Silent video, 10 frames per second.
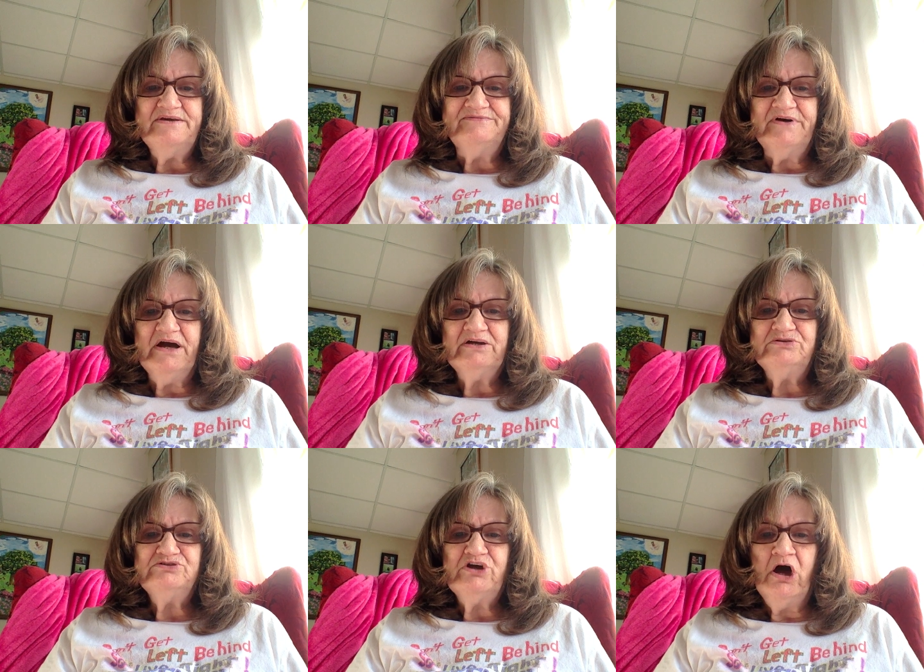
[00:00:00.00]
if I
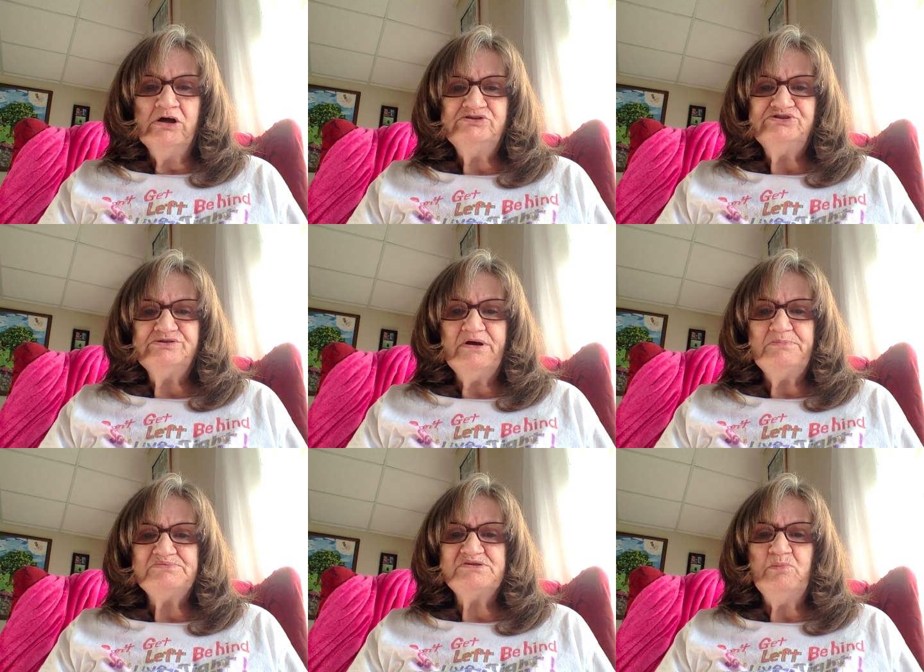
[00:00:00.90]
could conjure
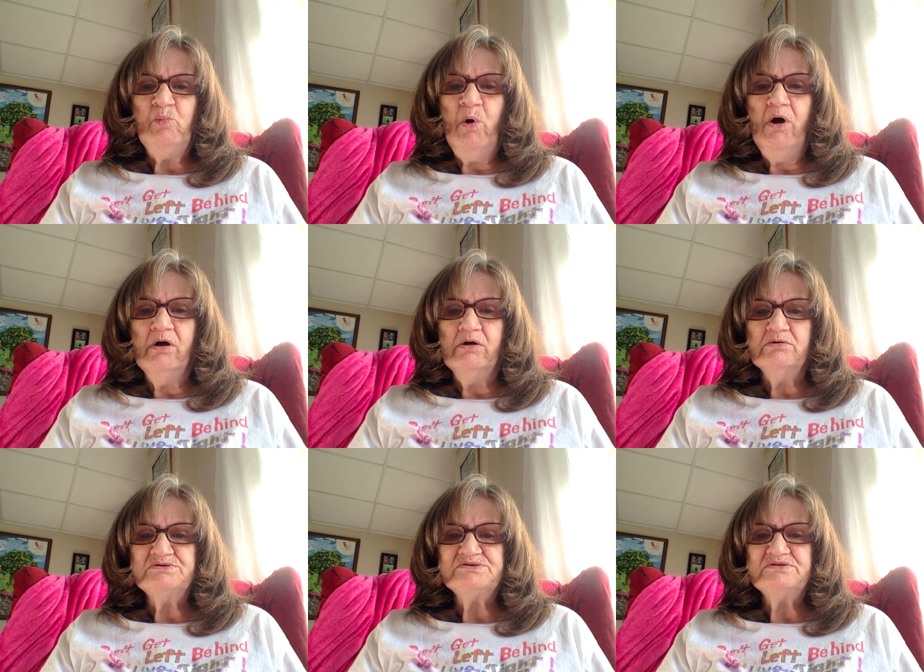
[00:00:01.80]
up some
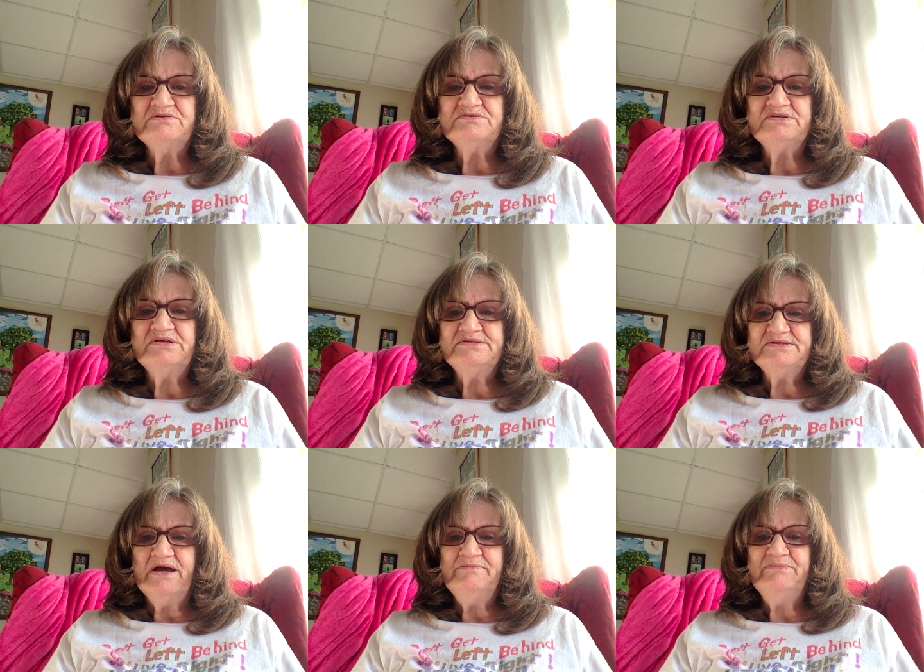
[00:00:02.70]
walls
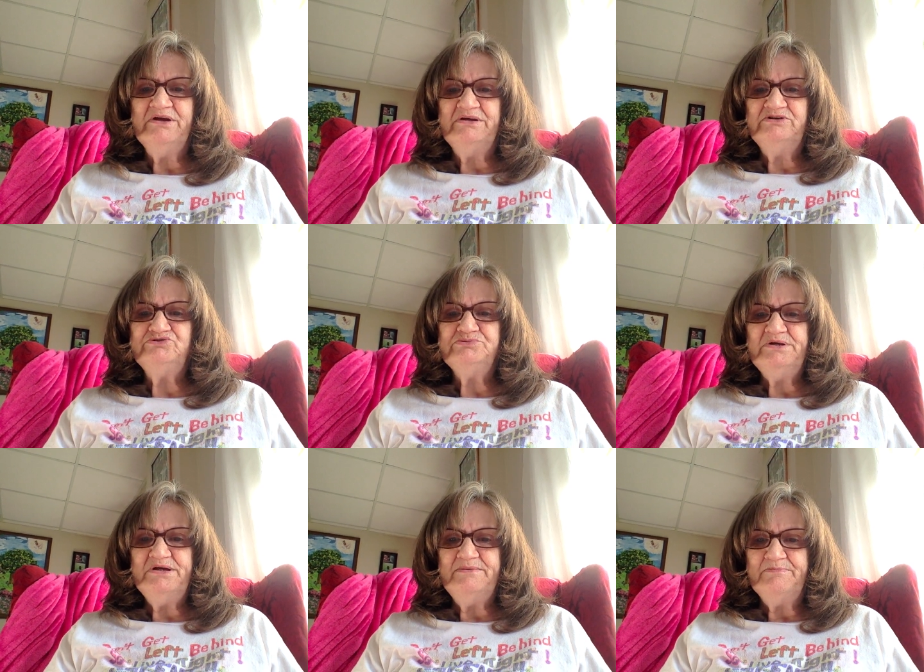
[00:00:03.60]
since I'm in a
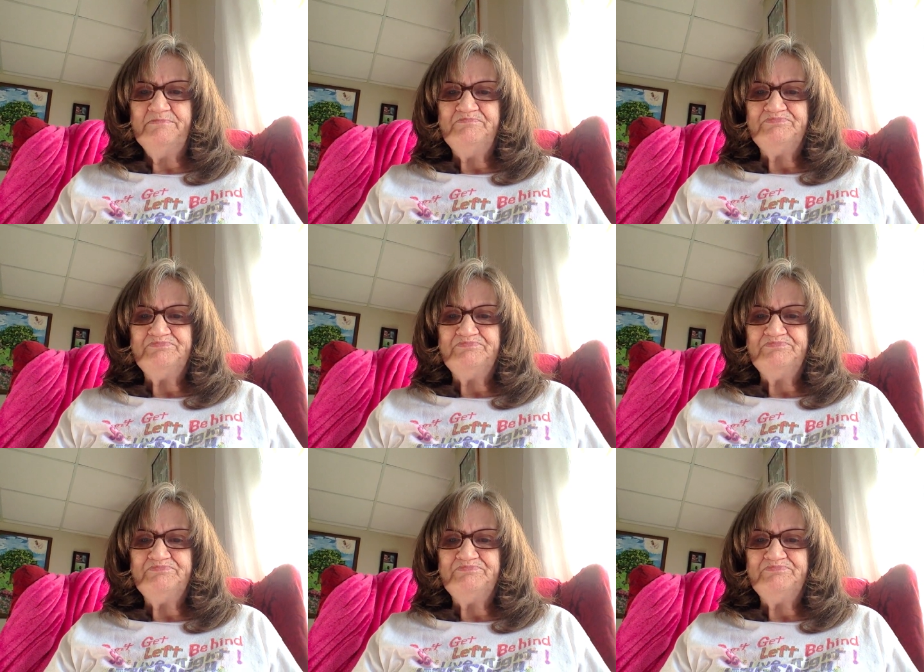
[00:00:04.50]
dream.